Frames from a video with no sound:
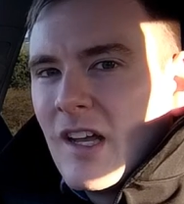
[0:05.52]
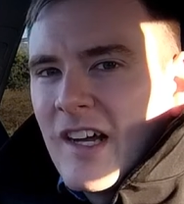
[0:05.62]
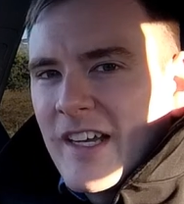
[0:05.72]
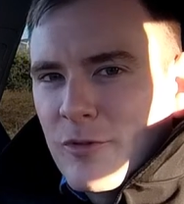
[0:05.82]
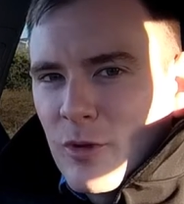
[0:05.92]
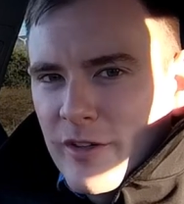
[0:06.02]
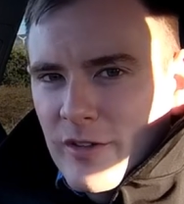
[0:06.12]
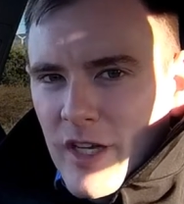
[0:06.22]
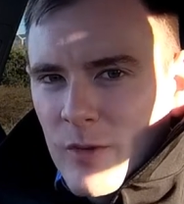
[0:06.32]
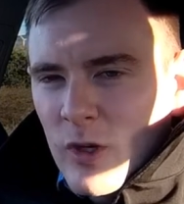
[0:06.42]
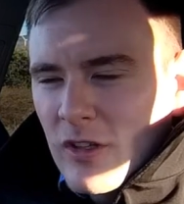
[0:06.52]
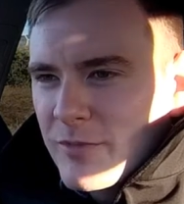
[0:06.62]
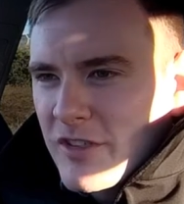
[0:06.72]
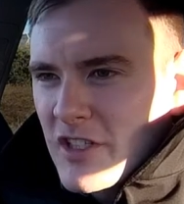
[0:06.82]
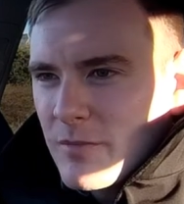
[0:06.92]
Hi everyone, and
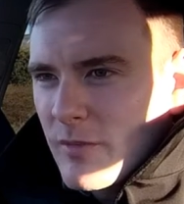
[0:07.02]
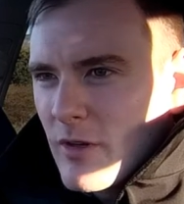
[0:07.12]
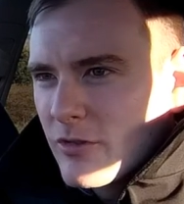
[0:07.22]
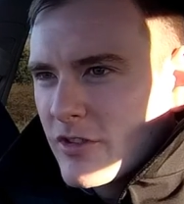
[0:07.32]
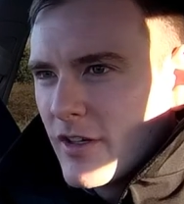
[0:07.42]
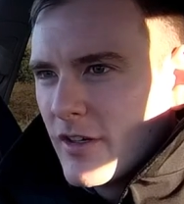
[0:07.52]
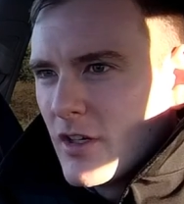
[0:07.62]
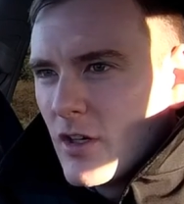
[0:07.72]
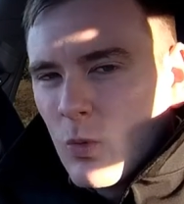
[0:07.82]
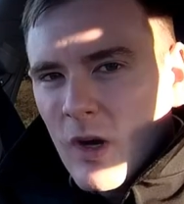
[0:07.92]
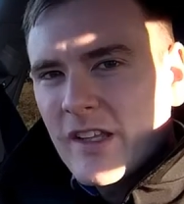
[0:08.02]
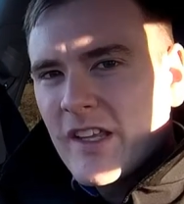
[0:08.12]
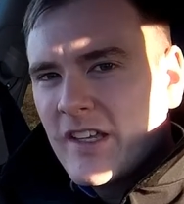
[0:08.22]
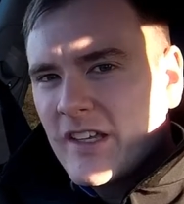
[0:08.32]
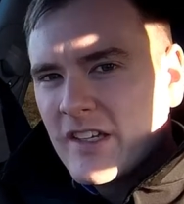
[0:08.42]
welcome to Simply Motor. While
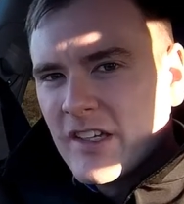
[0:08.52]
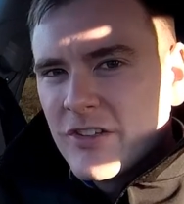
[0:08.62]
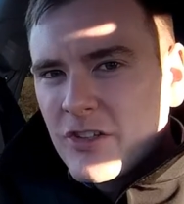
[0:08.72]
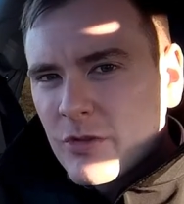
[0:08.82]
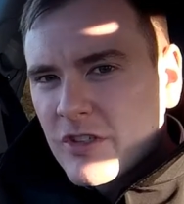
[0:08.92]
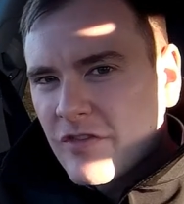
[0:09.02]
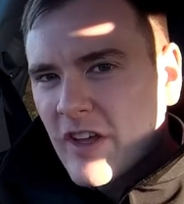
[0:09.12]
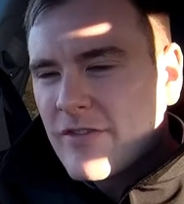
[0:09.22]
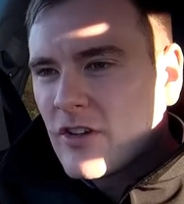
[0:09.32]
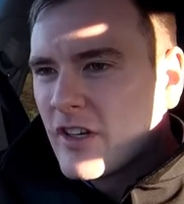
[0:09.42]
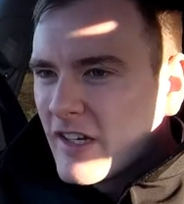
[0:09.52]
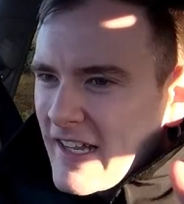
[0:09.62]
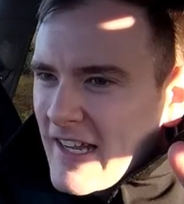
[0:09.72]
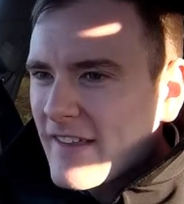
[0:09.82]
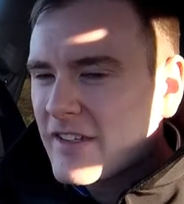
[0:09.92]
you're here, do us a favour
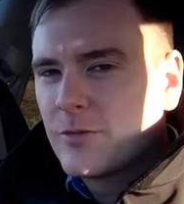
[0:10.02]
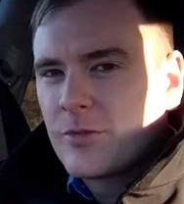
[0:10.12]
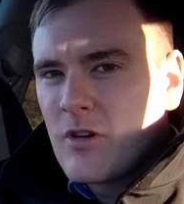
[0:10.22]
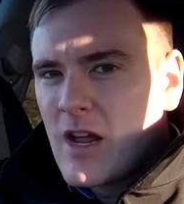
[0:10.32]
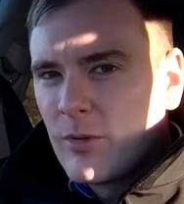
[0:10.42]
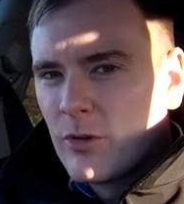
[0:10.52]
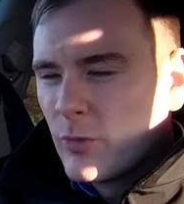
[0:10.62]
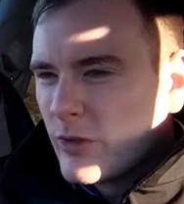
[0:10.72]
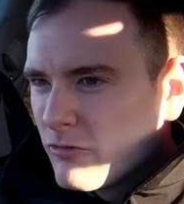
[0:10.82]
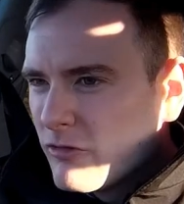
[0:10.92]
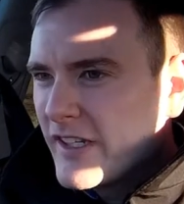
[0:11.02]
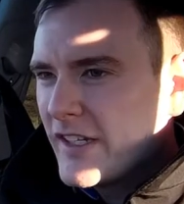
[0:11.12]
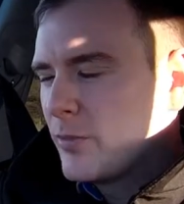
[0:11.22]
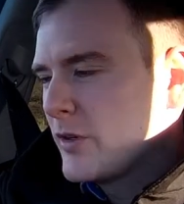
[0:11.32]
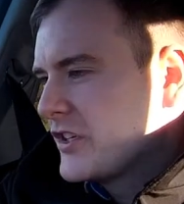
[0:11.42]
and hit that subscribe button, we'd
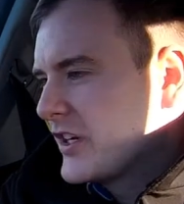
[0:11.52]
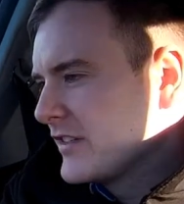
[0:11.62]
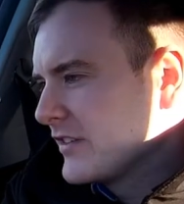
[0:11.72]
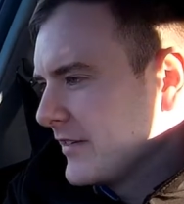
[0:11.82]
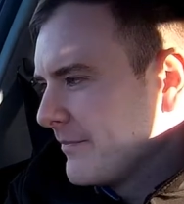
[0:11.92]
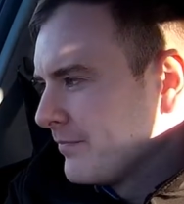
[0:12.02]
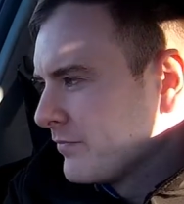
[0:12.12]
really appreciate it.